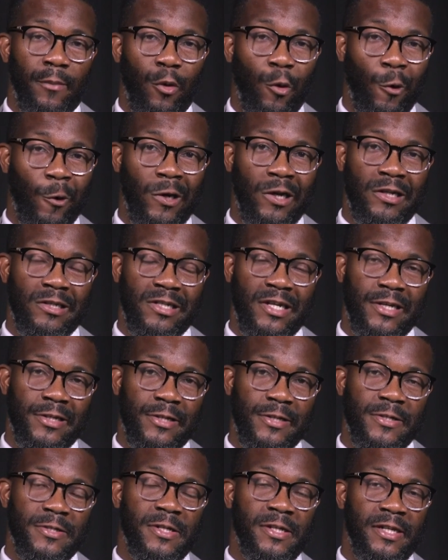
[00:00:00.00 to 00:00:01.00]

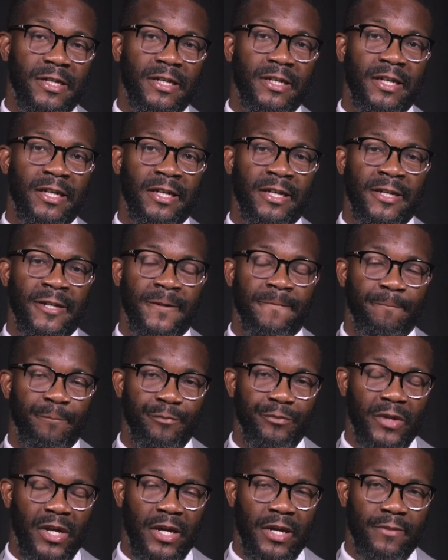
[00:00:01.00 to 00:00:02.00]
organizations lean in
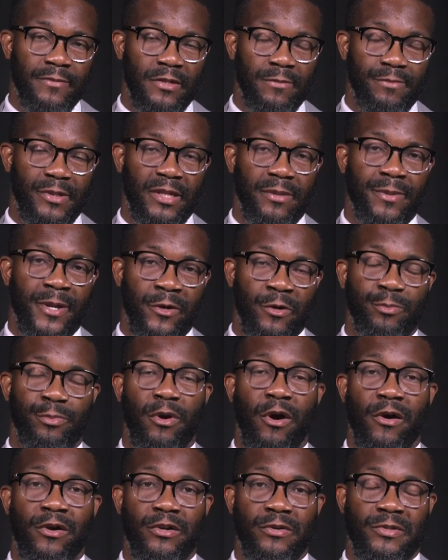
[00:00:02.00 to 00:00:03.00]
to be better
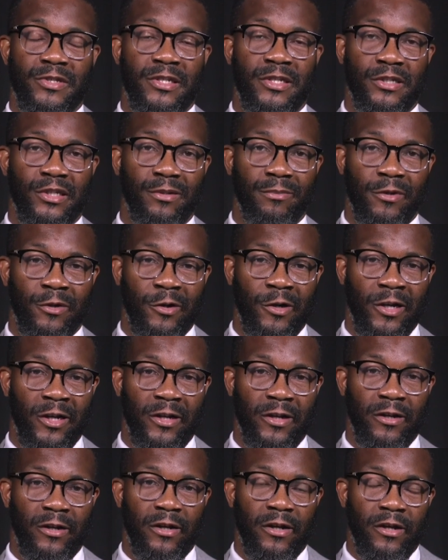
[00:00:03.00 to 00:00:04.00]
partners in the
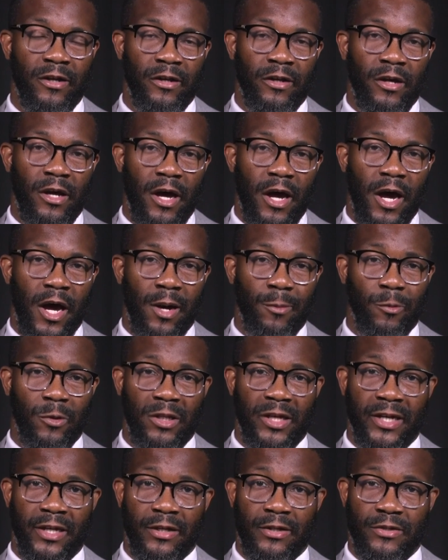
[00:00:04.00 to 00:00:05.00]
community
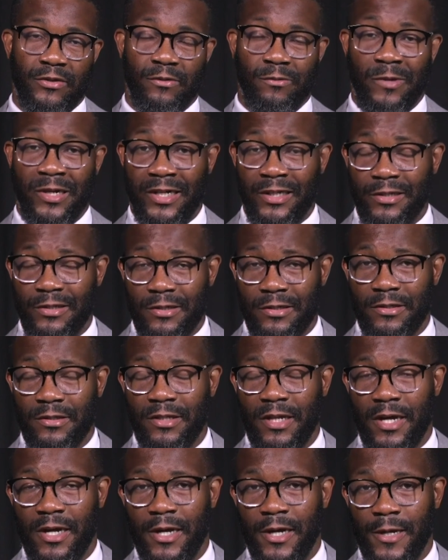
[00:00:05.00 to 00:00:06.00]
related to race,
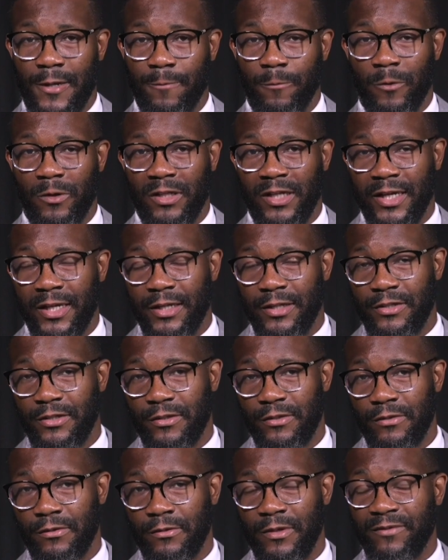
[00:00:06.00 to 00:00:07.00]
related
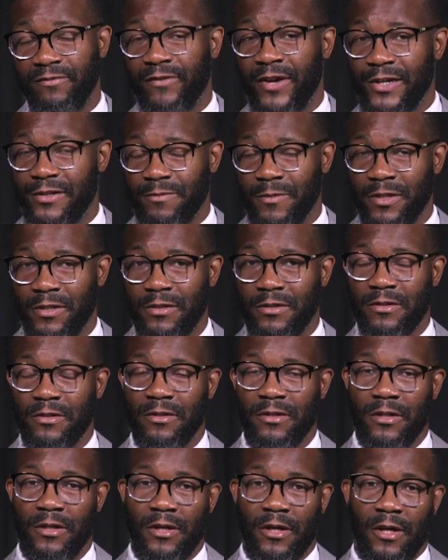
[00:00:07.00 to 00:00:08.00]
to investments,
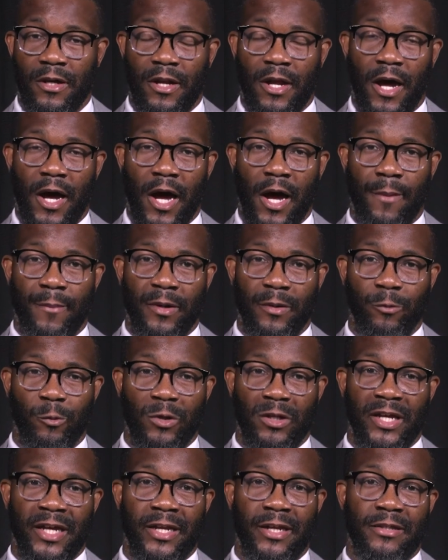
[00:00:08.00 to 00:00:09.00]
and
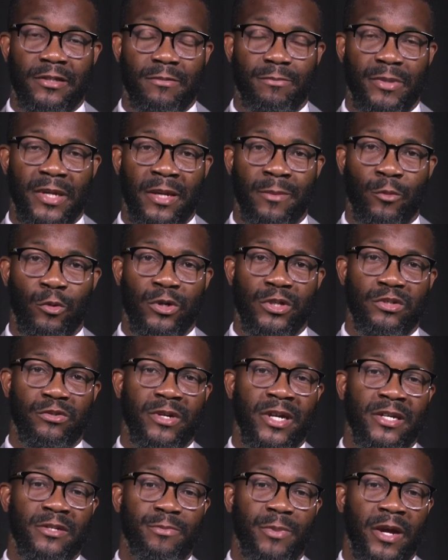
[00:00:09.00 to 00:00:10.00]
related to being more
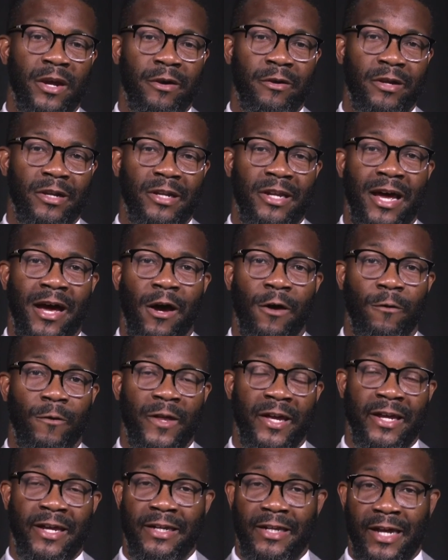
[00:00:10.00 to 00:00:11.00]
transparent in how
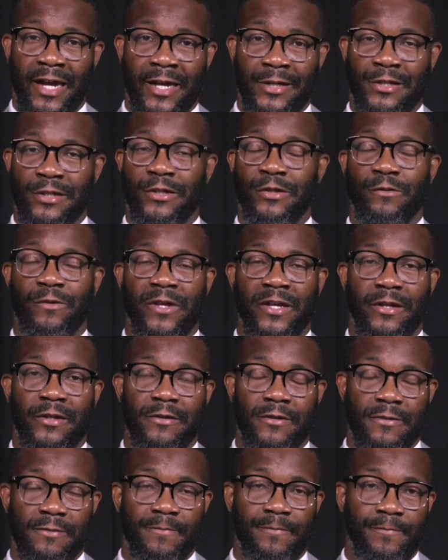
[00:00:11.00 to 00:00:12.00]
they engage and do
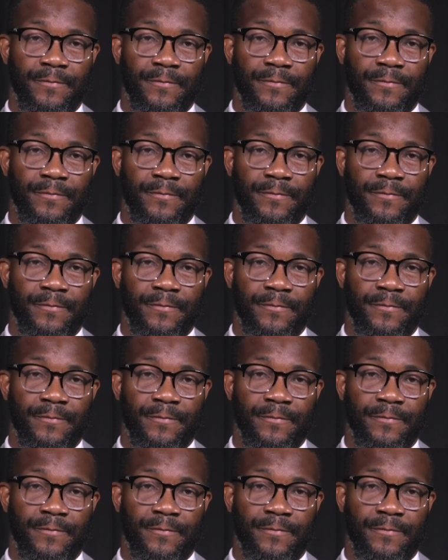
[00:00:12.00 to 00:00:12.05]
things.